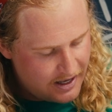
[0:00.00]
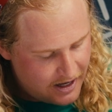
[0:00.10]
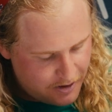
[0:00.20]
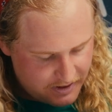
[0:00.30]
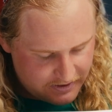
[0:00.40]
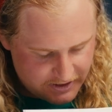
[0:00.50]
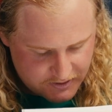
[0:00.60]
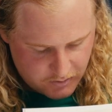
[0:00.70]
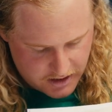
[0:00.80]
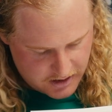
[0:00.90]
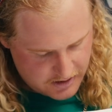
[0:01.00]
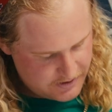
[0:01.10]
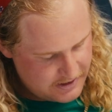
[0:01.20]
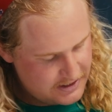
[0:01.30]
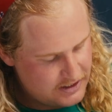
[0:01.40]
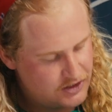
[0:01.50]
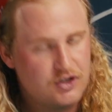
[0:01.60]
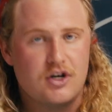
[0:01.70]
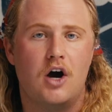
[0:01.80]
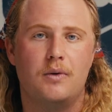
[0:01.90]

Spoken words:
And this one in the snow